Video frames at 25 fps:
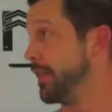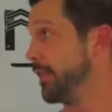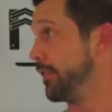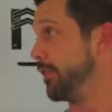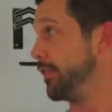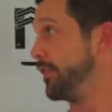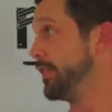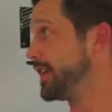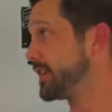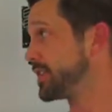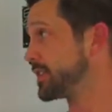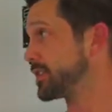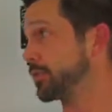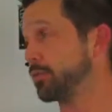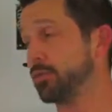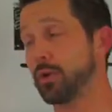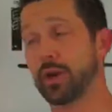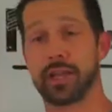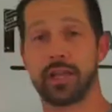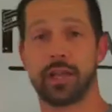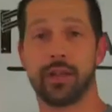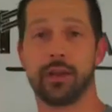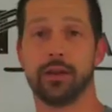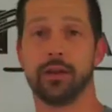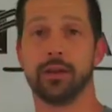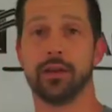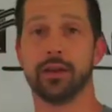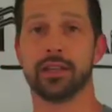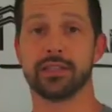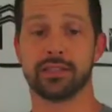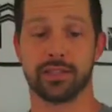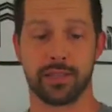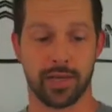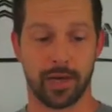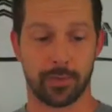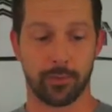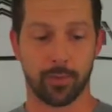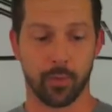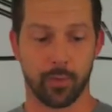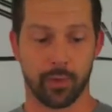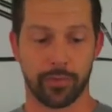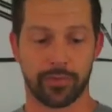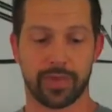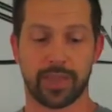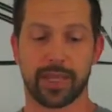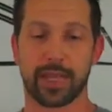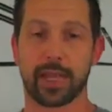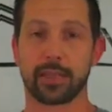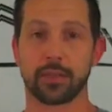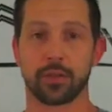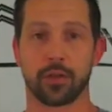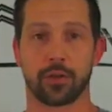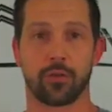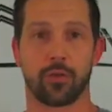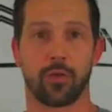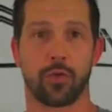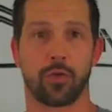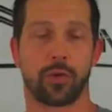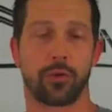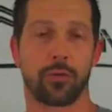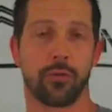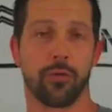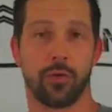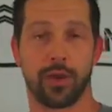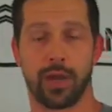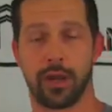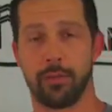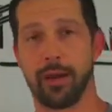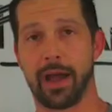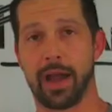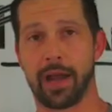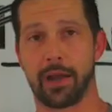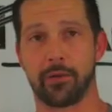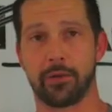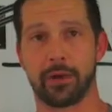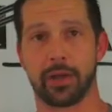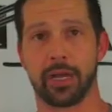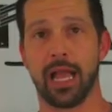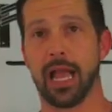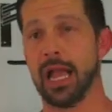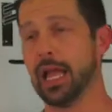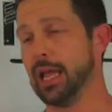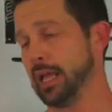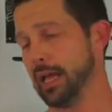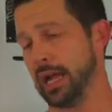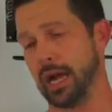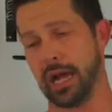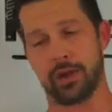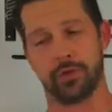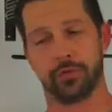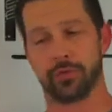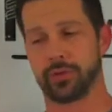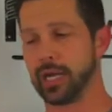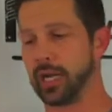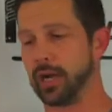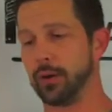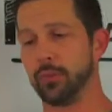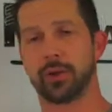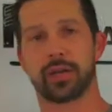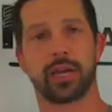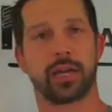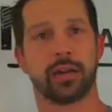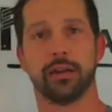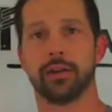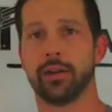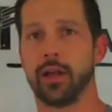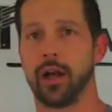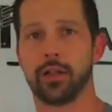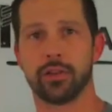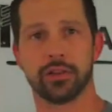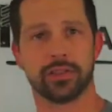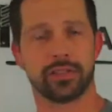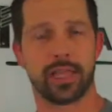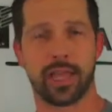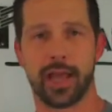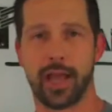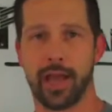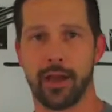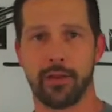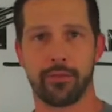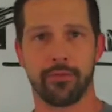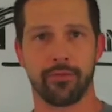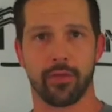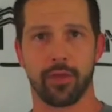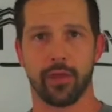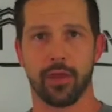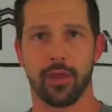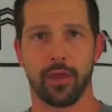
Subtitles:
this right here is the number one thing I look for when I'm hiring. I don't care what kind of knowledge they have.